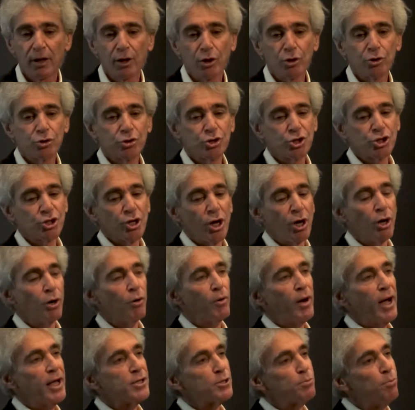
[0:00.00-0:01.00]

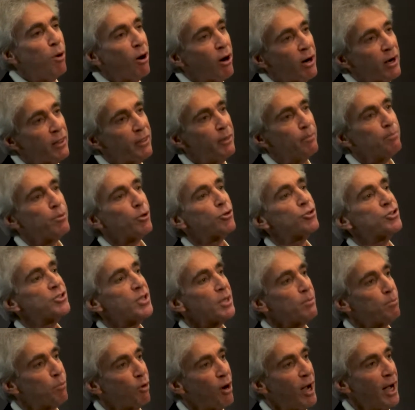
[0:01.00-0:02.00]
show as part of the
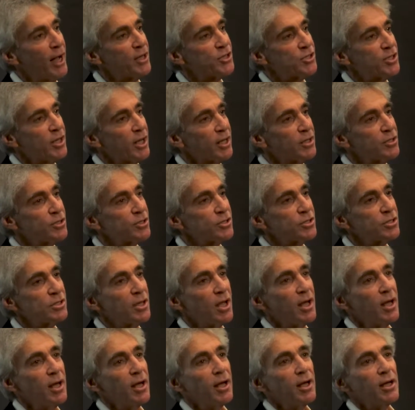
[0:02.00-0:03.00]
bursting process
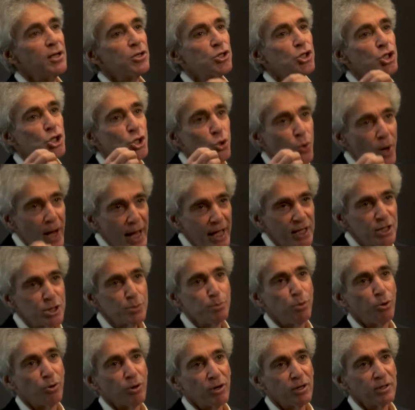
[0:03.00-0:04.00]

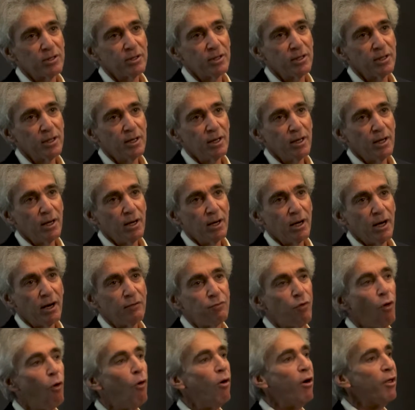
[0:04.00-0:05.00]
transport of
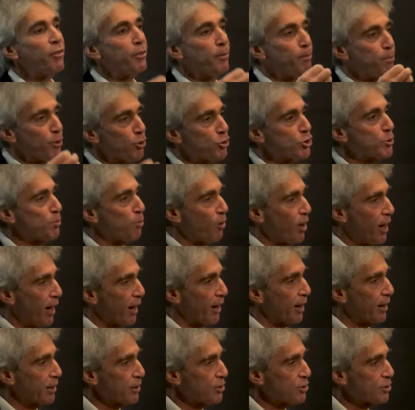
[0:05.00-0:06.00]
all the burst
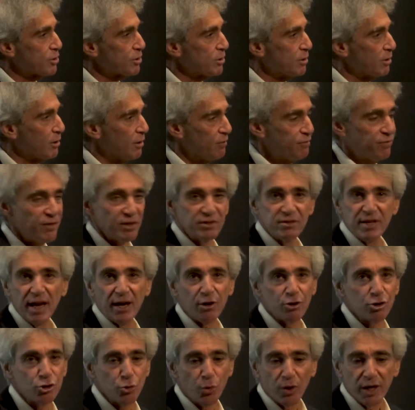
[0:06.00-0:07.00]
products of the 10
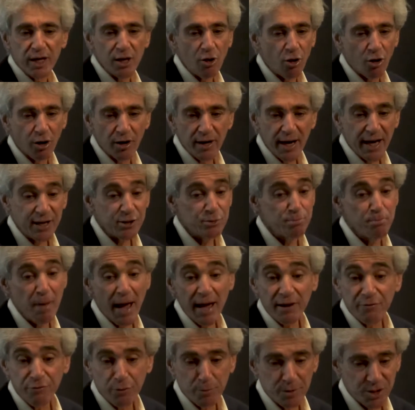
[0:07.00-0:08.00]
or 20 RNAs
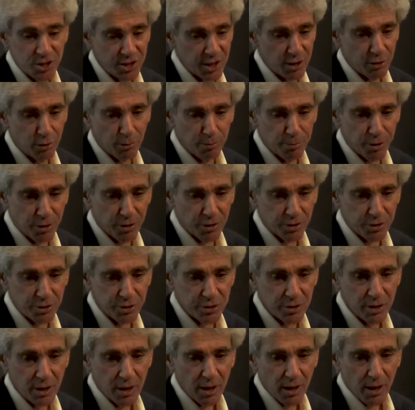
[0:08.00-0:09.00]
made from a single
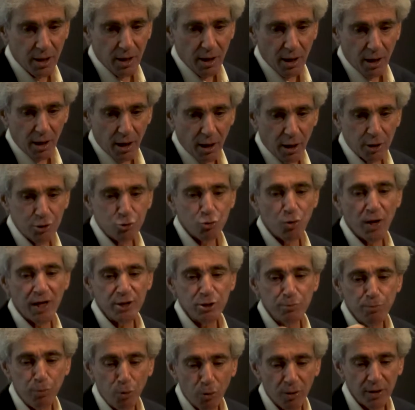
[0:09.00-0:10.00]
burst are
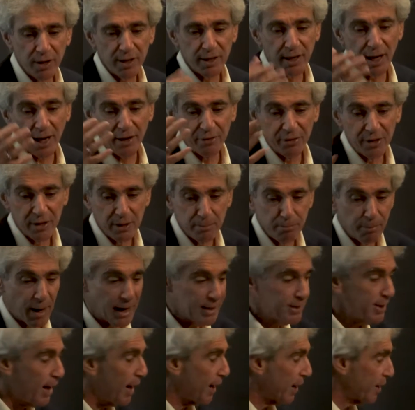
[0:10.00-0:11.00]
transported on the
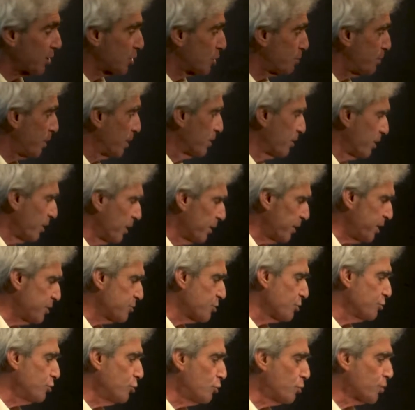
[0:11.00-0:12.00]
mitotic spindle. And these
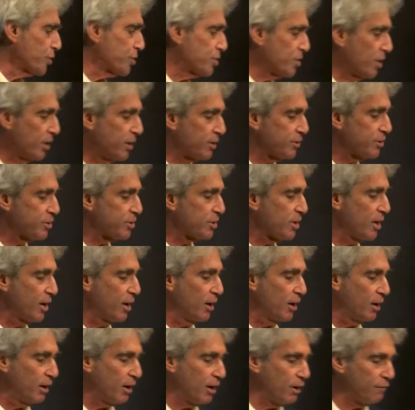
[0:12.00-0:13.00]
are new results
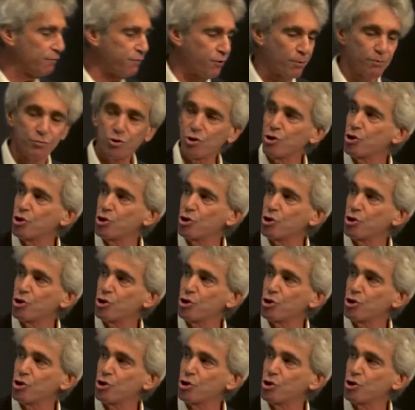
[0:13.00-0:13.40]
from